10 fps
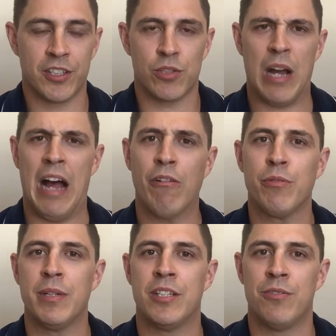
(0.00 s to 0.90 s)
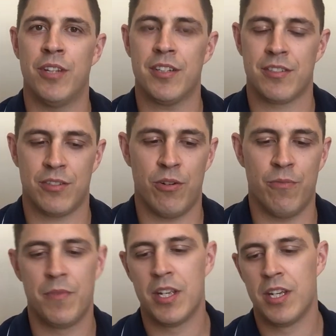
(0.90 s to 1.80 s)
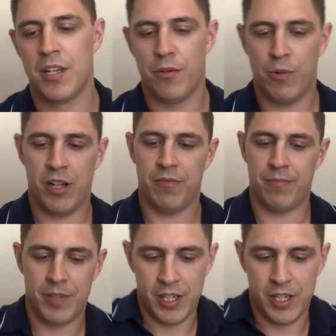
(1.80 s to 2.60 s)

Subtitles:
So how do we do this? So, well,